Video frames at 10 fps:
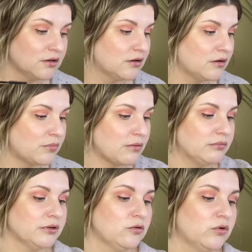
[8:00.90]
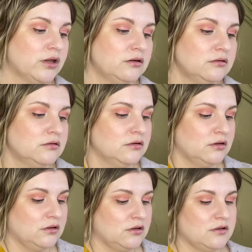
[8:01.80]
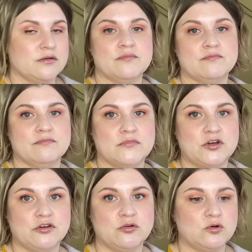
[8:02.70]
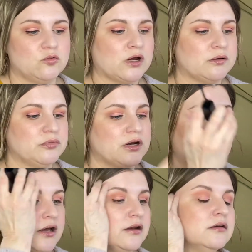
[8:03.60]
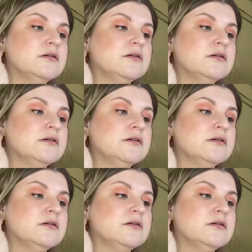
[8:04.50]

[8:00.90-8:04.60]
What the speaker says: probably what, you know, you would wanna put on,